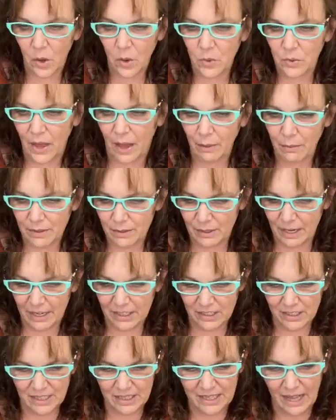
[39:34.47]
No, that
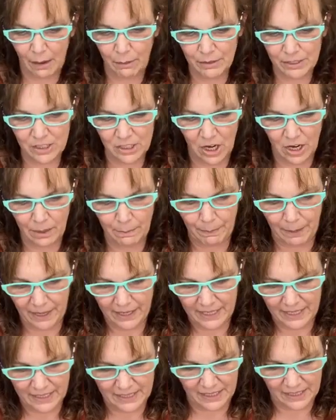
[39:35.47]
one's not a
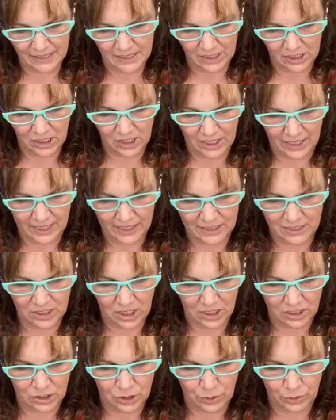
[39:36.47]
bunny. It doesn't look like
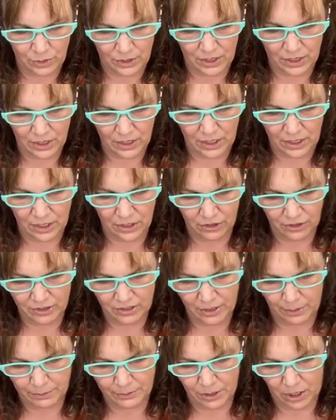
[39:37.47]
it's got 2
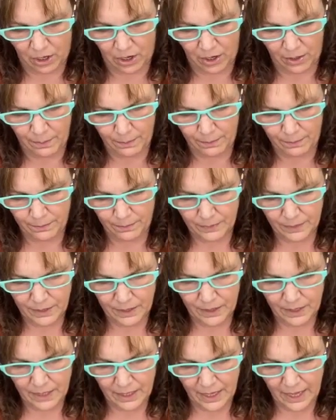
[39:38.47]
ears up top.
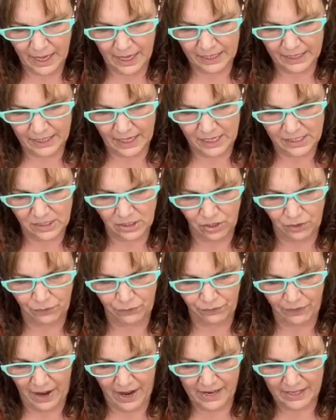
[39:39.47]
Unless
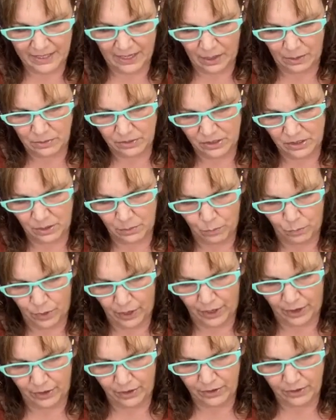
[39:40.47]
they're flattened out
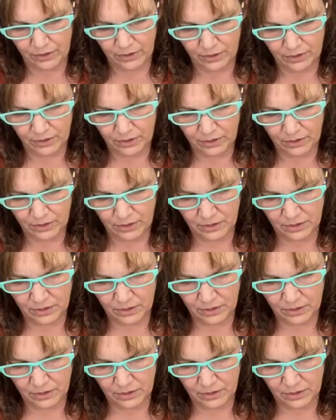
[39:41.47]
somewhere.